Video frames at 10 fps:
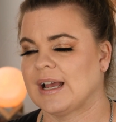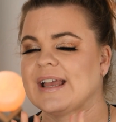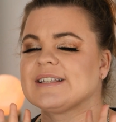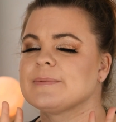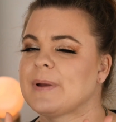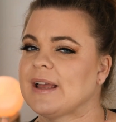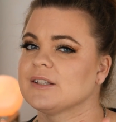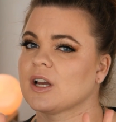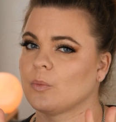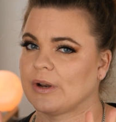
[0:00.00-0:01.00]
it
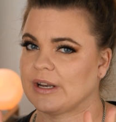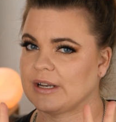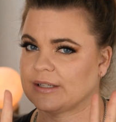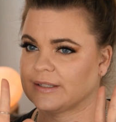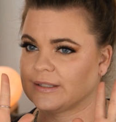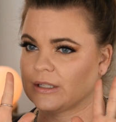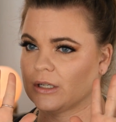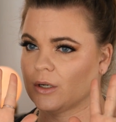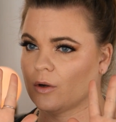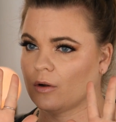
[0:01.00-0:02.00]
depends on when it is
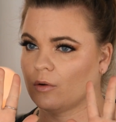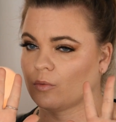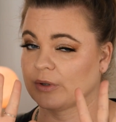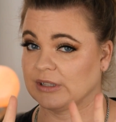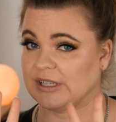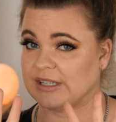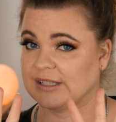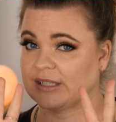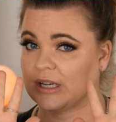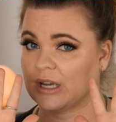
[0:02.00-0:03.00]

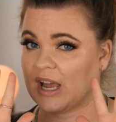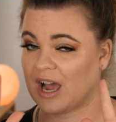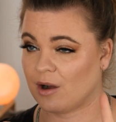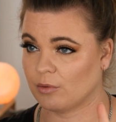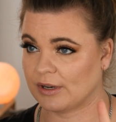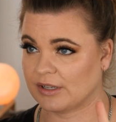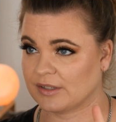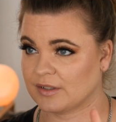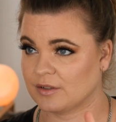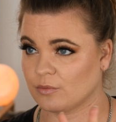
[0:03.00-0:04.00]
released, how it
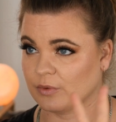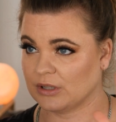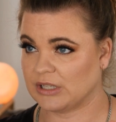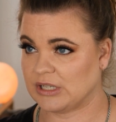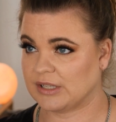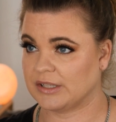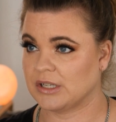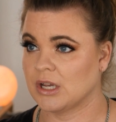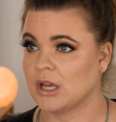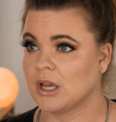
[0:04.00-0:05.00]
is released,
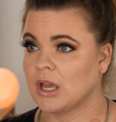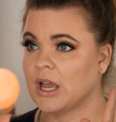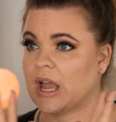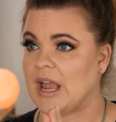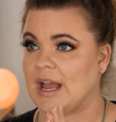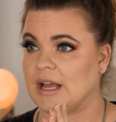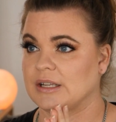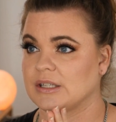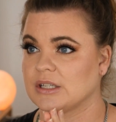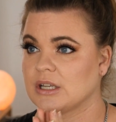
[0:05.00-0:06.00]

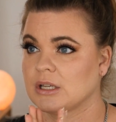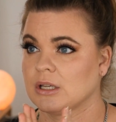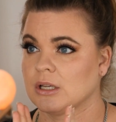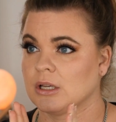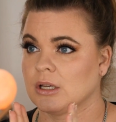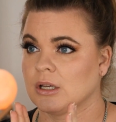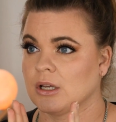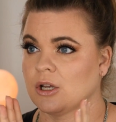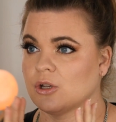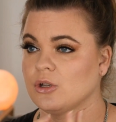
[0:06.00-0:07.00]
and,
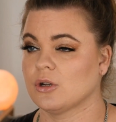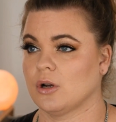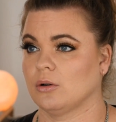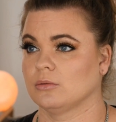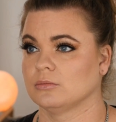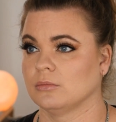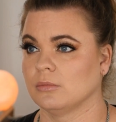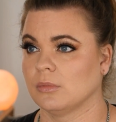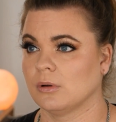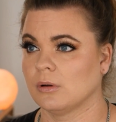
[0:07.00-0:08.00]
you know,
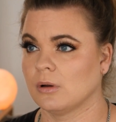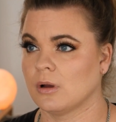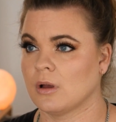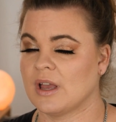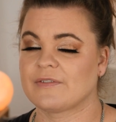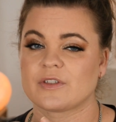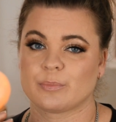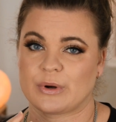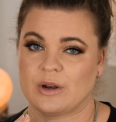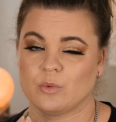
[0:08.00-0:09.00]
if the
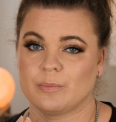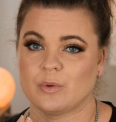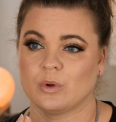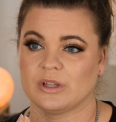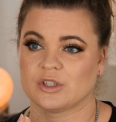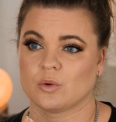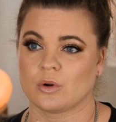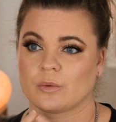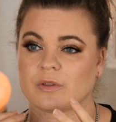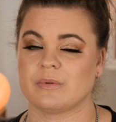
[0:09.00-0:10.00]
brand would be willing to
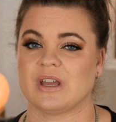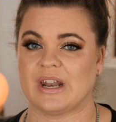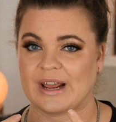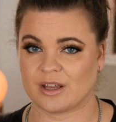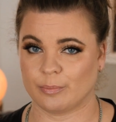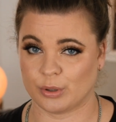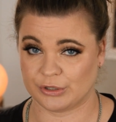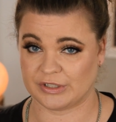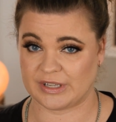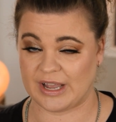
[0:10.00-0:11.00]
work with me and I could
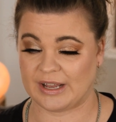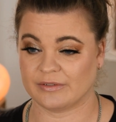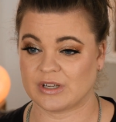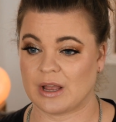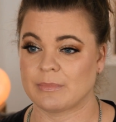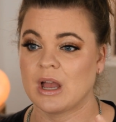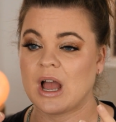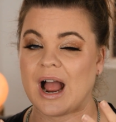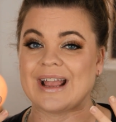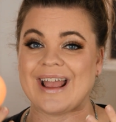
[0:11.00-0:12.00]
purchase ahead of time.
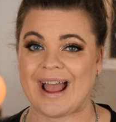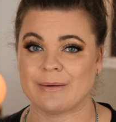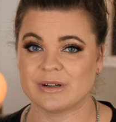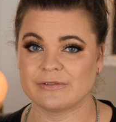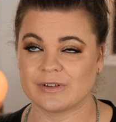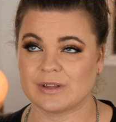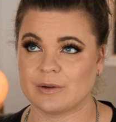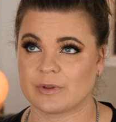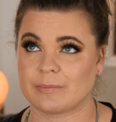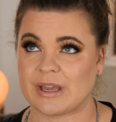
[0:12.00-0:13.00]
I am an
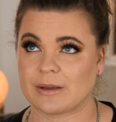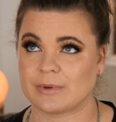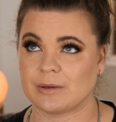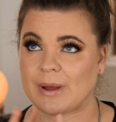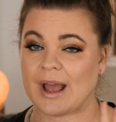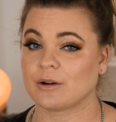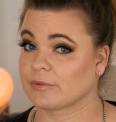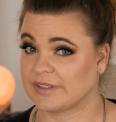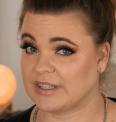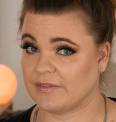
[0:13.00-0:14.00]
affiliate with Makeup Geek, but I don't
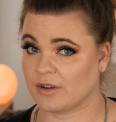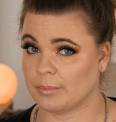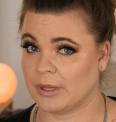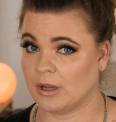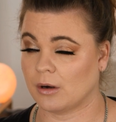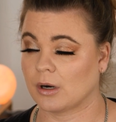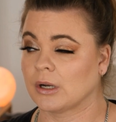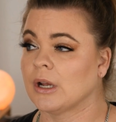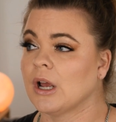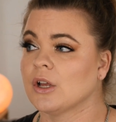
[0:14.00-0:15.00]
receive their P R.
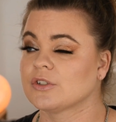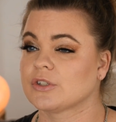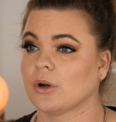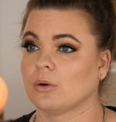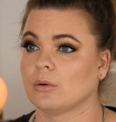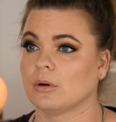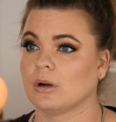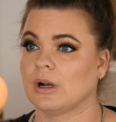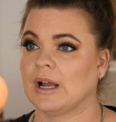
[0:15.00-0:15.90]
So